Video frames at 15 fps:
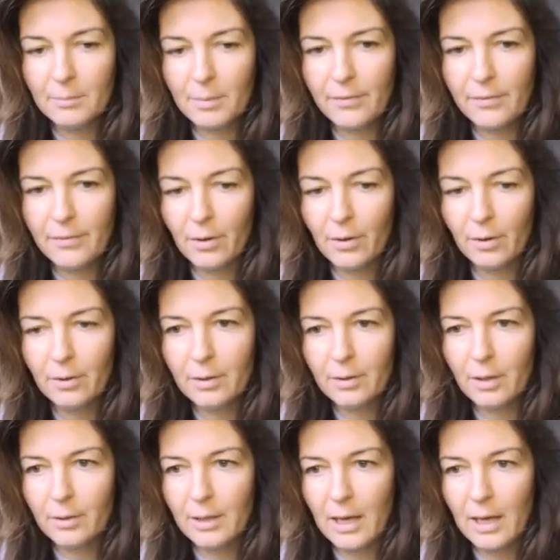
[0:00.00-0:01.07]
before,
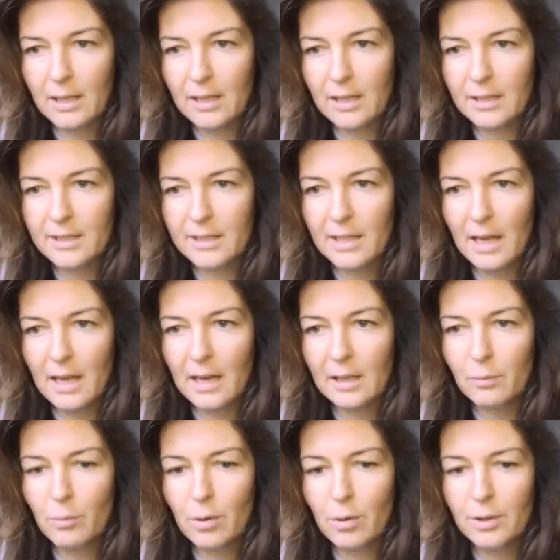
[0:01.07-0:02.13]
okay, this
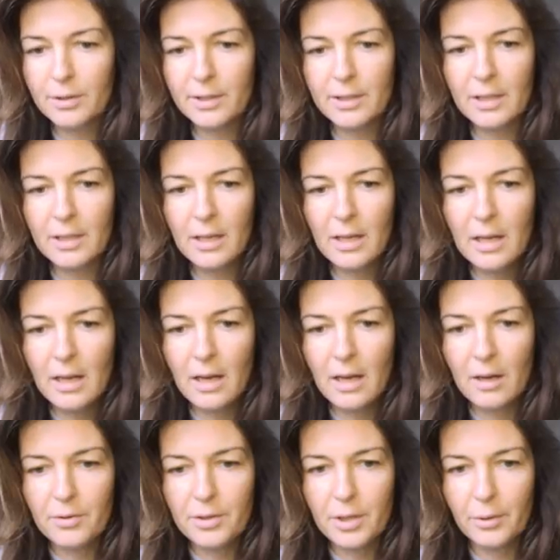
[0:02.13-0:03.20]
style was,
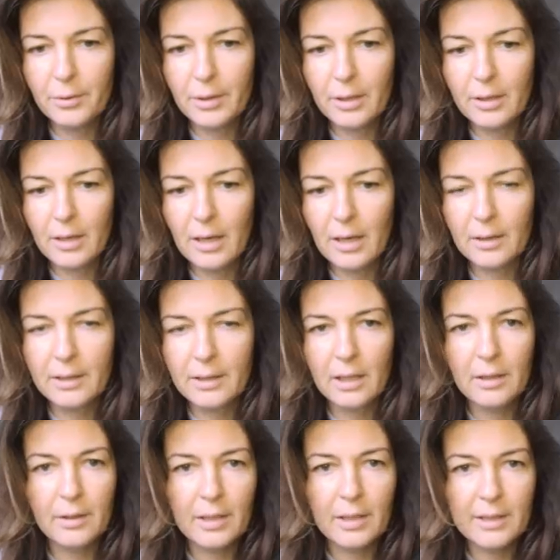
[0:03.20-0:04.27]
I'll tell
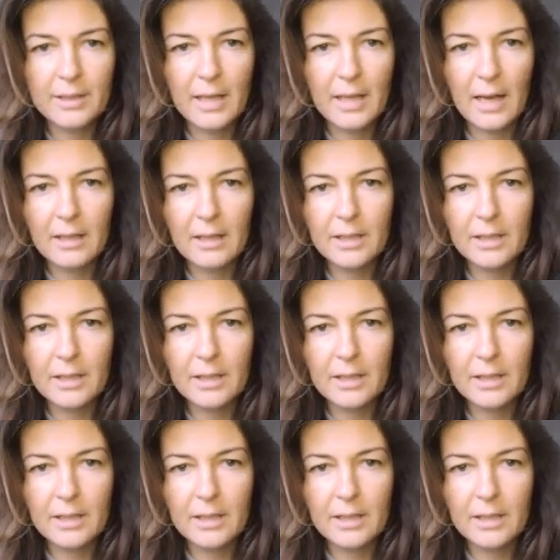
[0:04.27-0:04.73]
you in a sec,